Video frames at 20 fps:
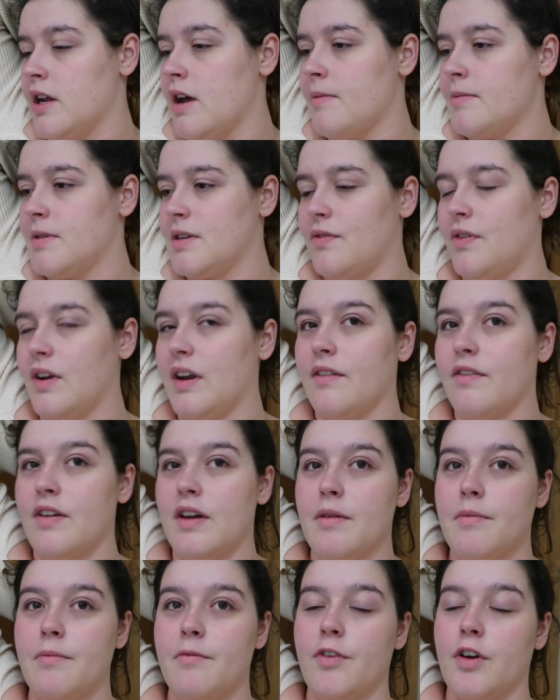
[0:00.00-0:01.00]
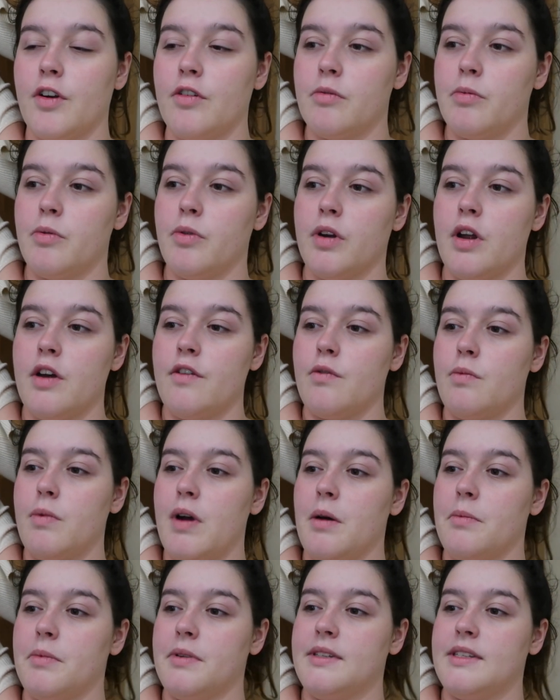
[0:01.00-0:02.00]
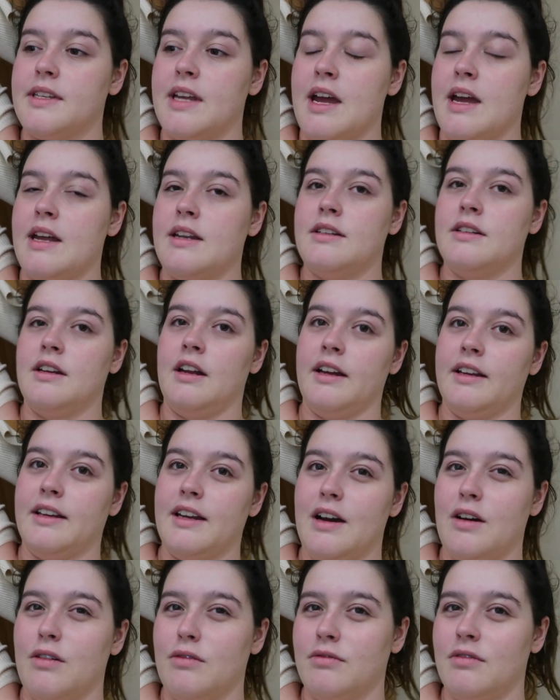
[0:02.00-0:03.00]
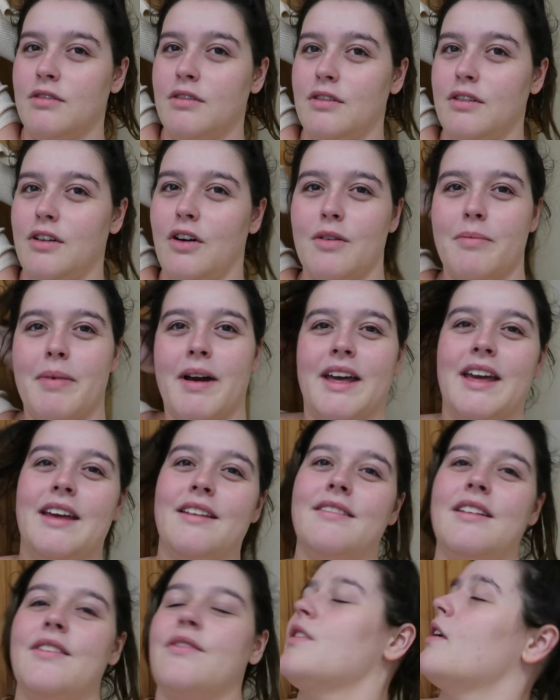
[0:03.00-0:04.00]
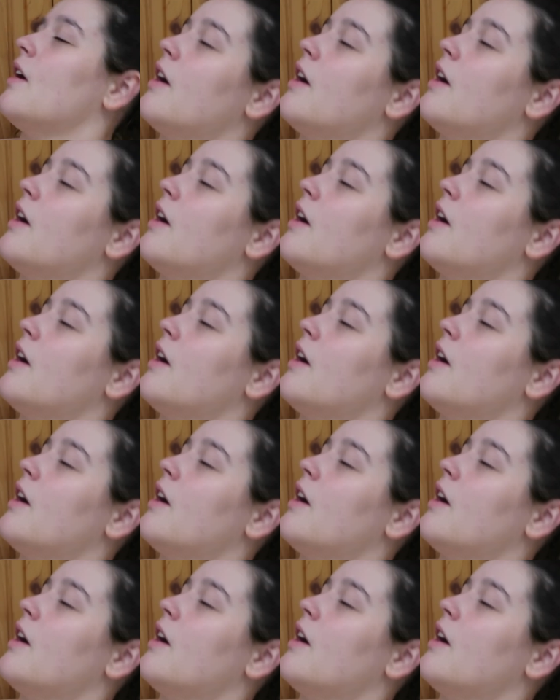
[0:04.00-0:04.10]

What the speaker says: I'm just feeling a bit vulnerable and overwhelmed and scared to like now log back in, even